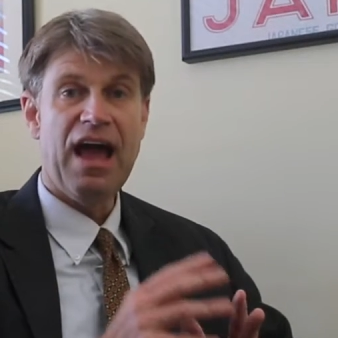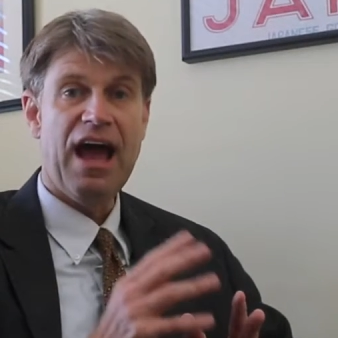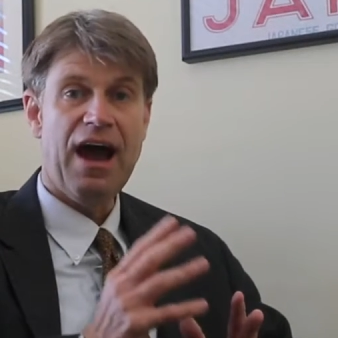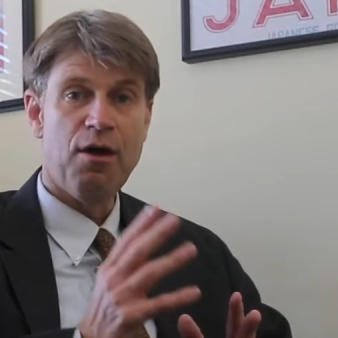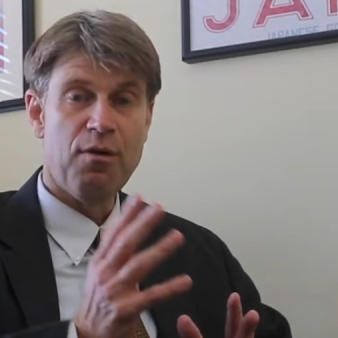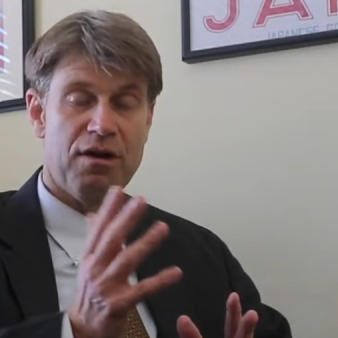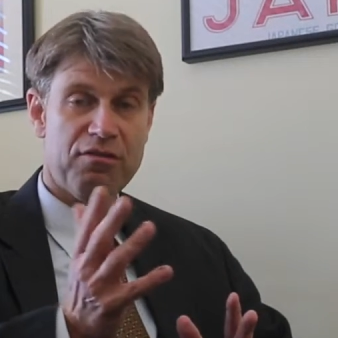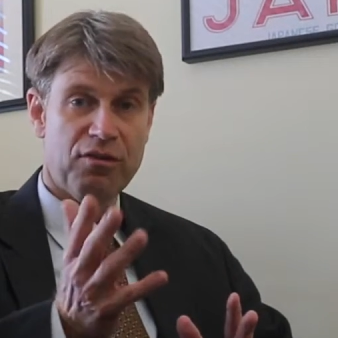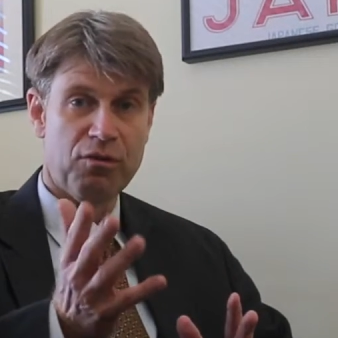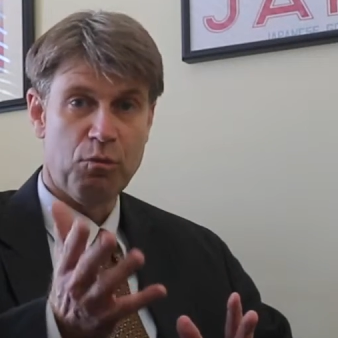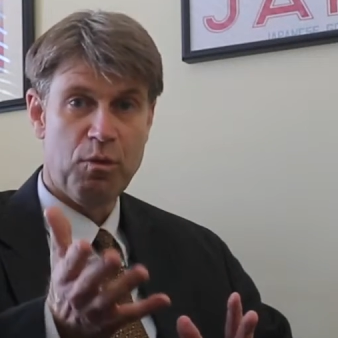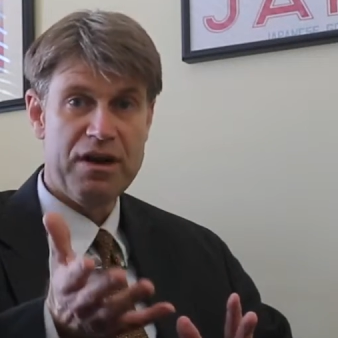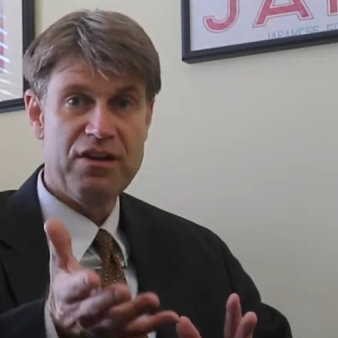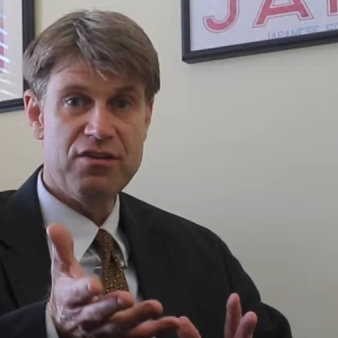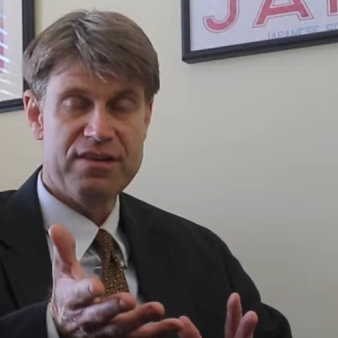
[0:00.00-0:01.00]
However,
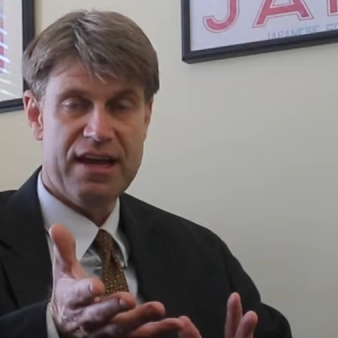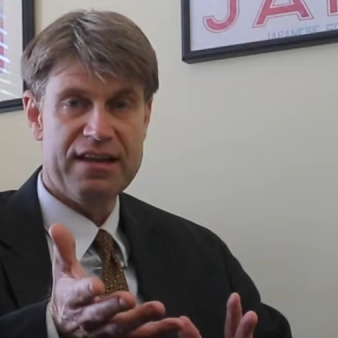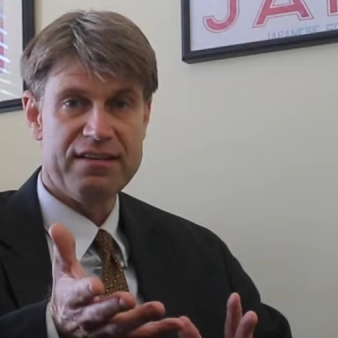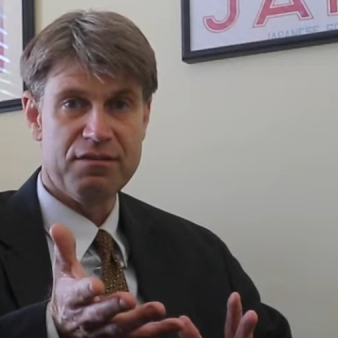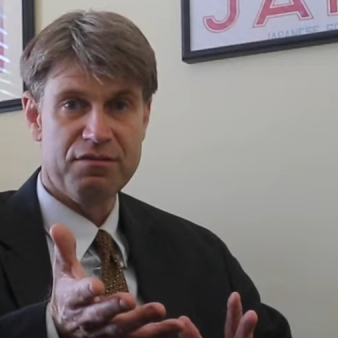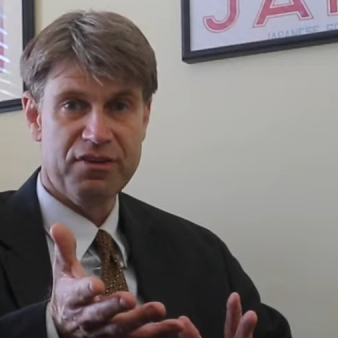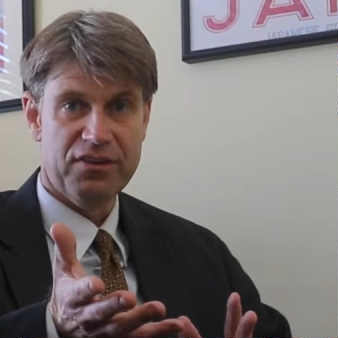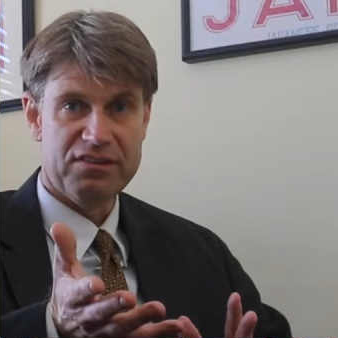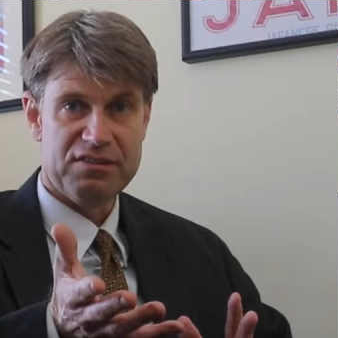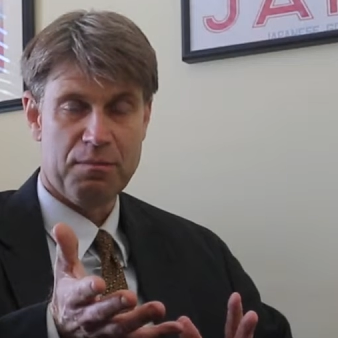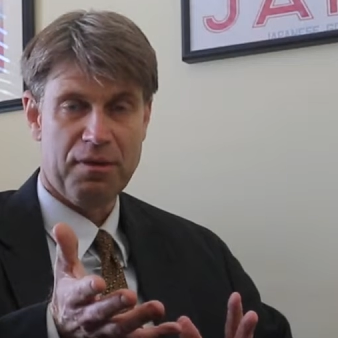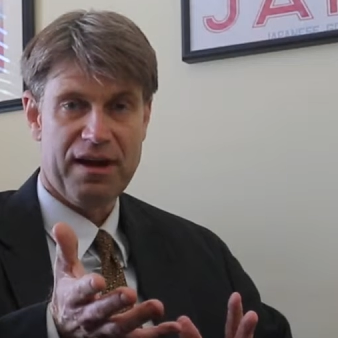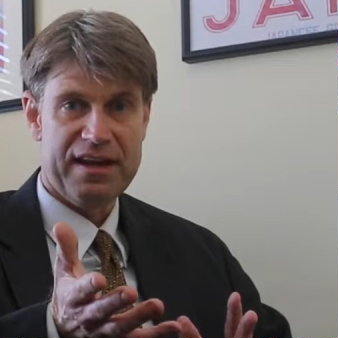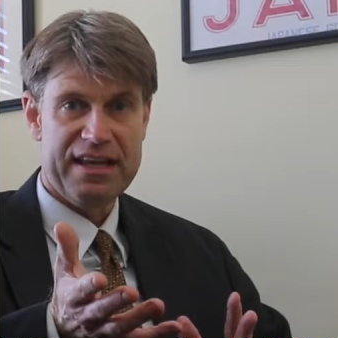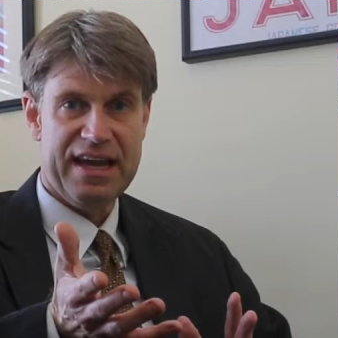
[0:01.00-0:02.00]
when you take the field
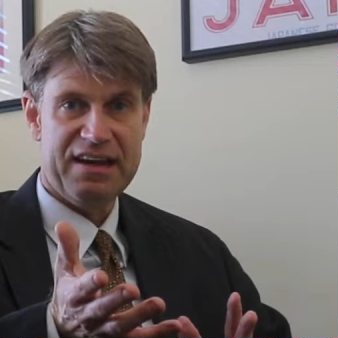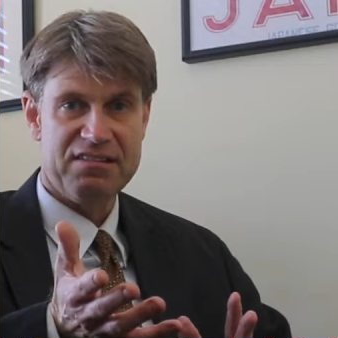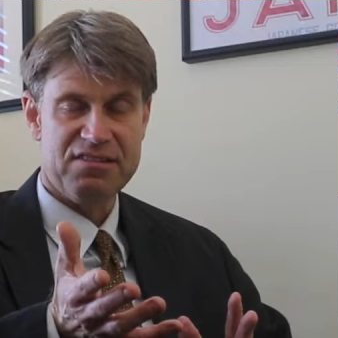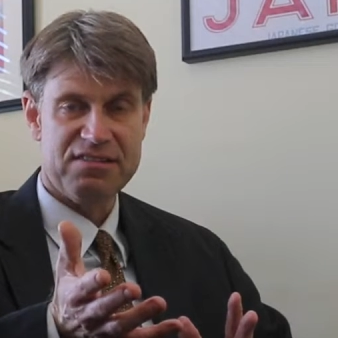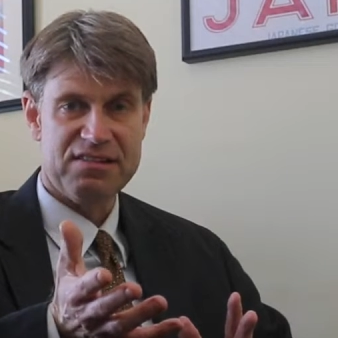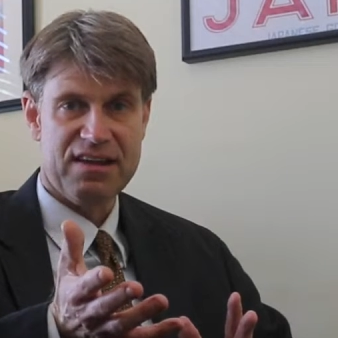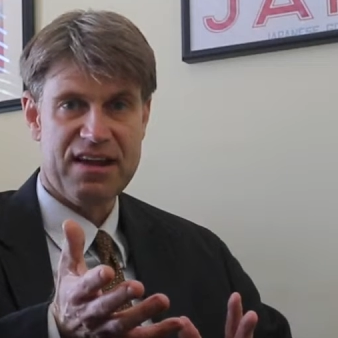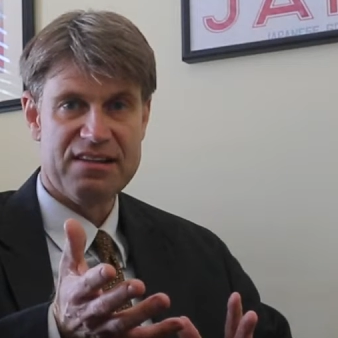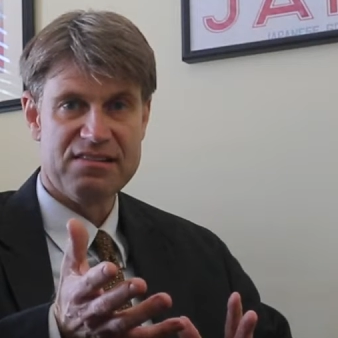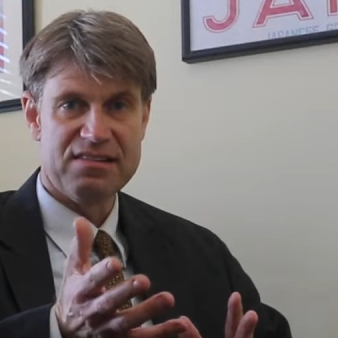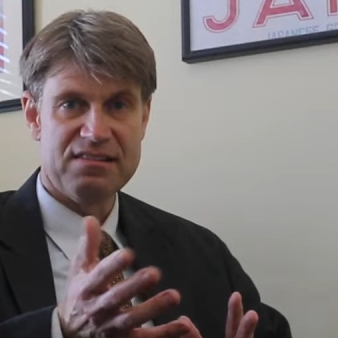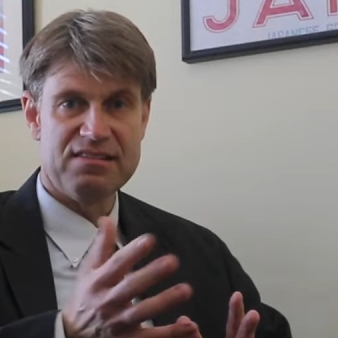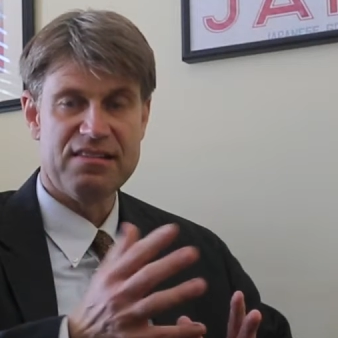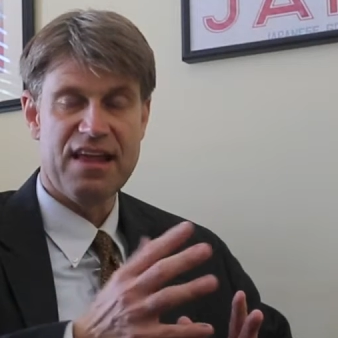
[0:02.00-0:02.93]
sobriety exercises,